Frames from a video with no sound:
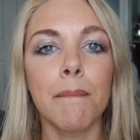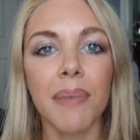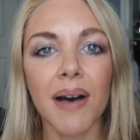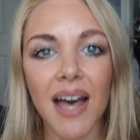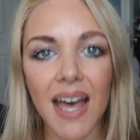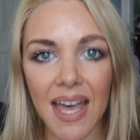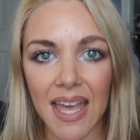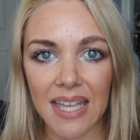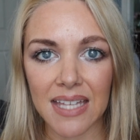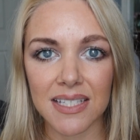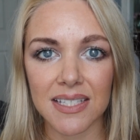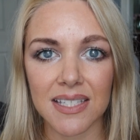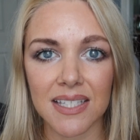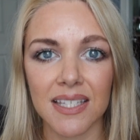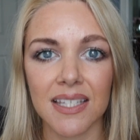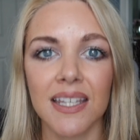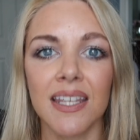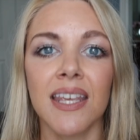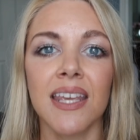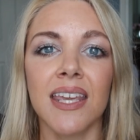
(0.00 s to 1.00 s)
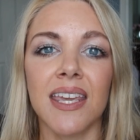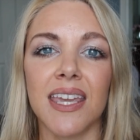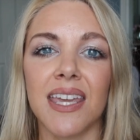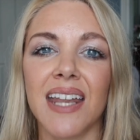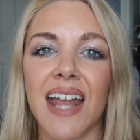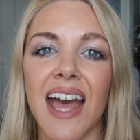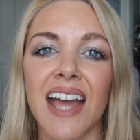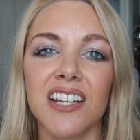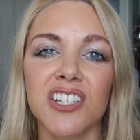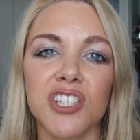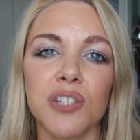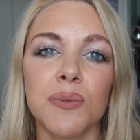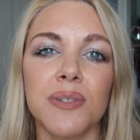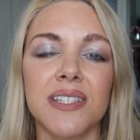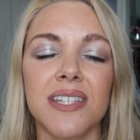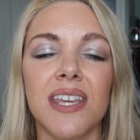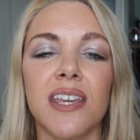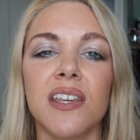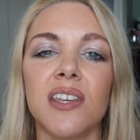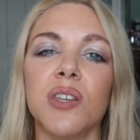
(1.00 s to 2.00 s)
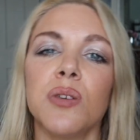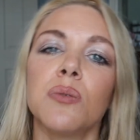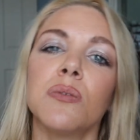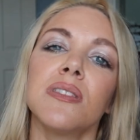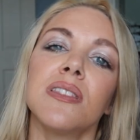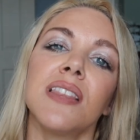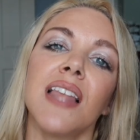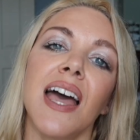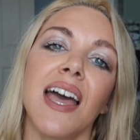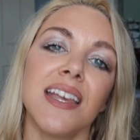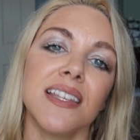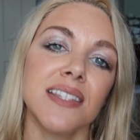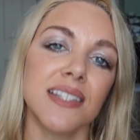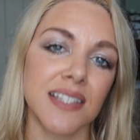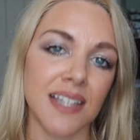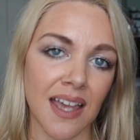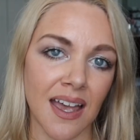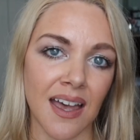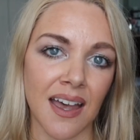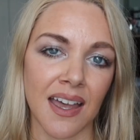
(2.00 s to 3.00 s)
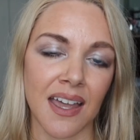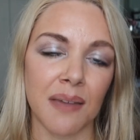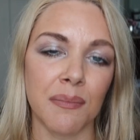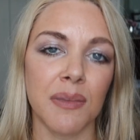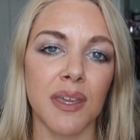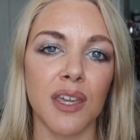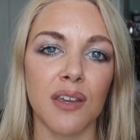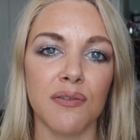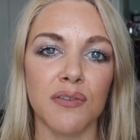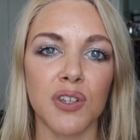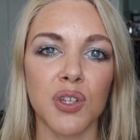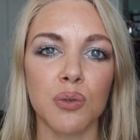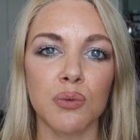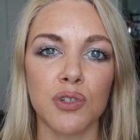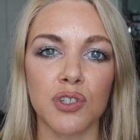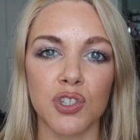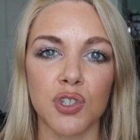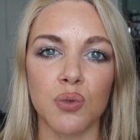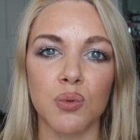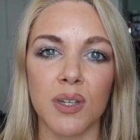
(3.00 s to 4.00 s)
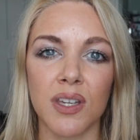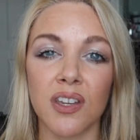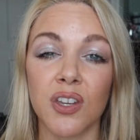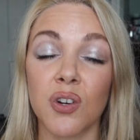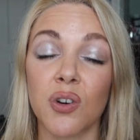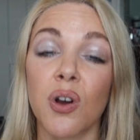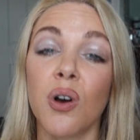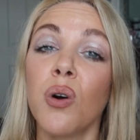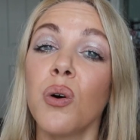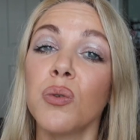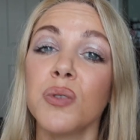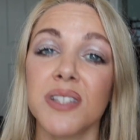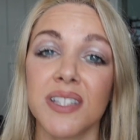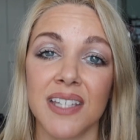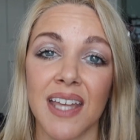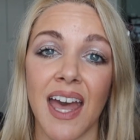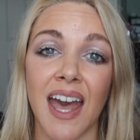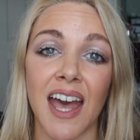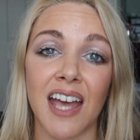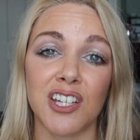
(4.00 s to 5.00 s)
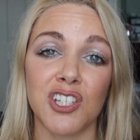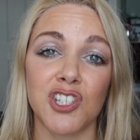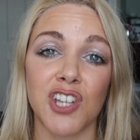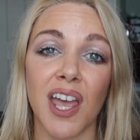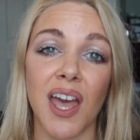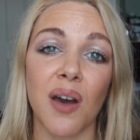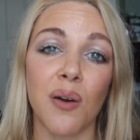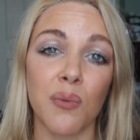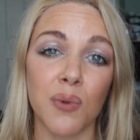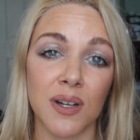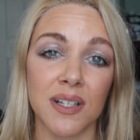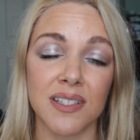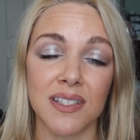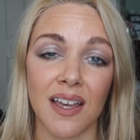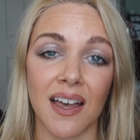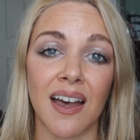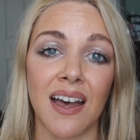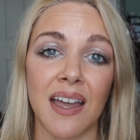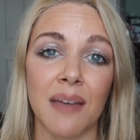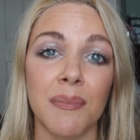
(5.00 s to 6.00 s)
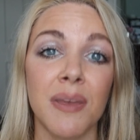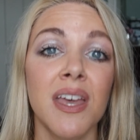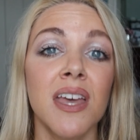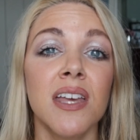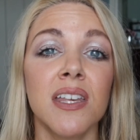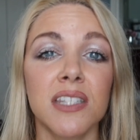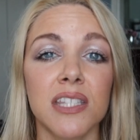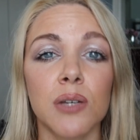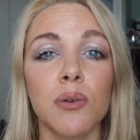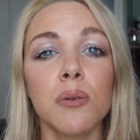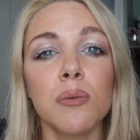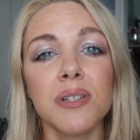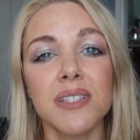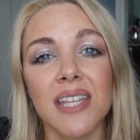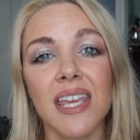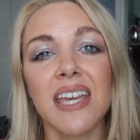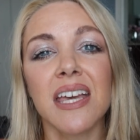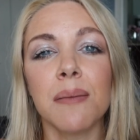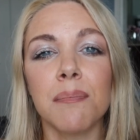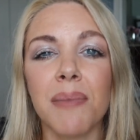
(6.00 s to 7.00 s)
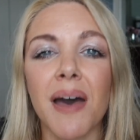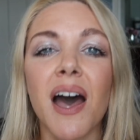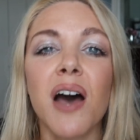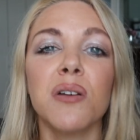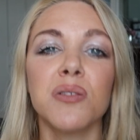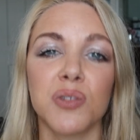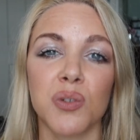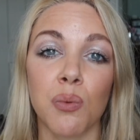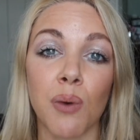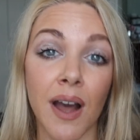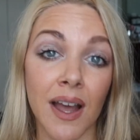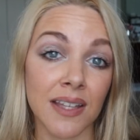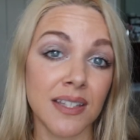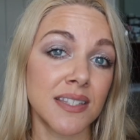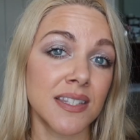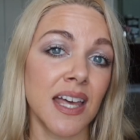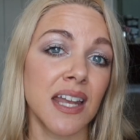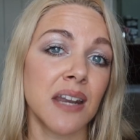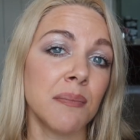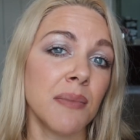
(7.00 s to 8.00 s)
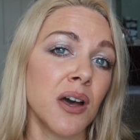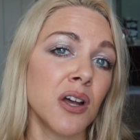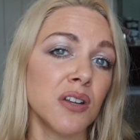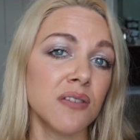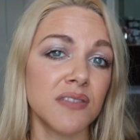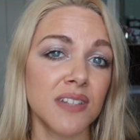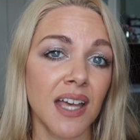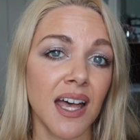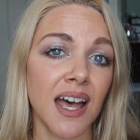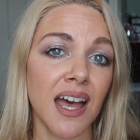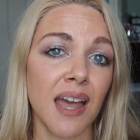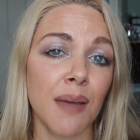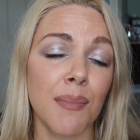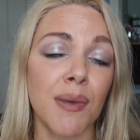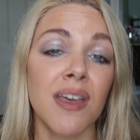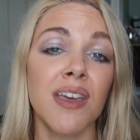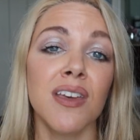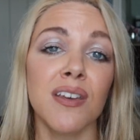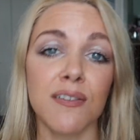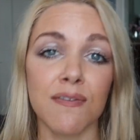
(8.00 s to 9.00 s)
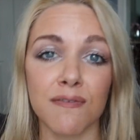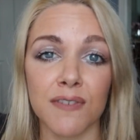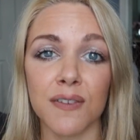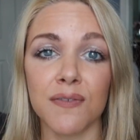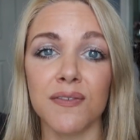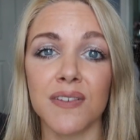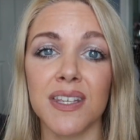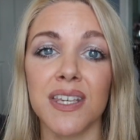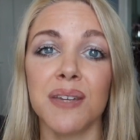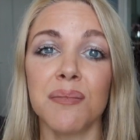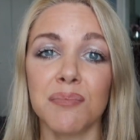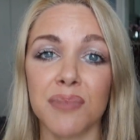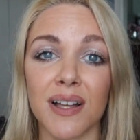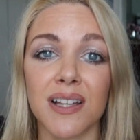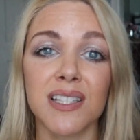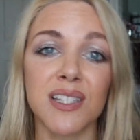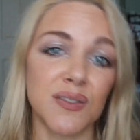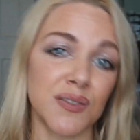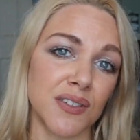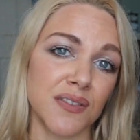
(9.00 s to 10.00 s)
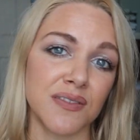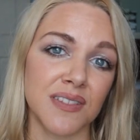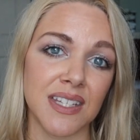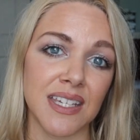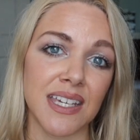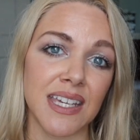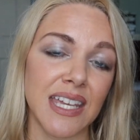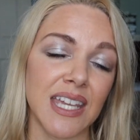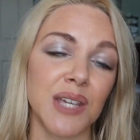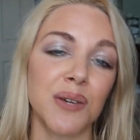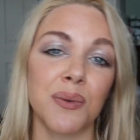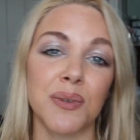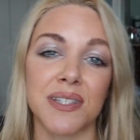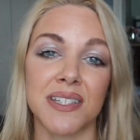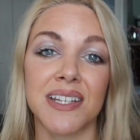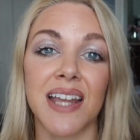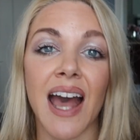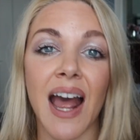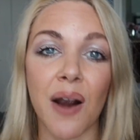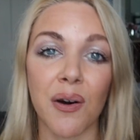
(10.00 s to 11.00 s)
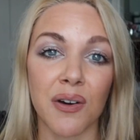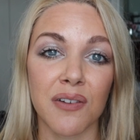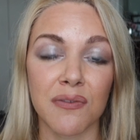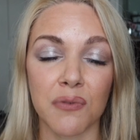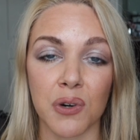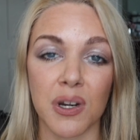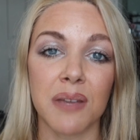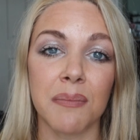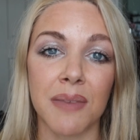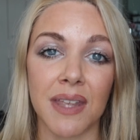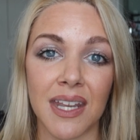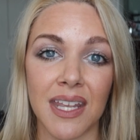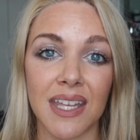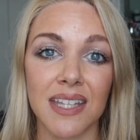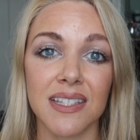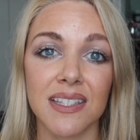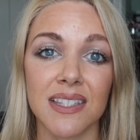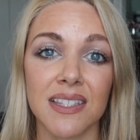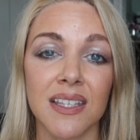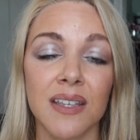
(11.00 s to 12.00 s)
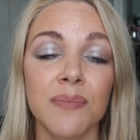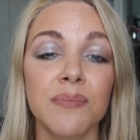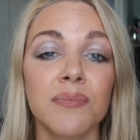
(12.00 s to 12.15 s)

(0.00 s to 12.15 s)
But it actually would take you less time if you were doing your whole stash at one time. So it would take about twice that amount of time. 50 plus 50 equals an hour and 40 minutes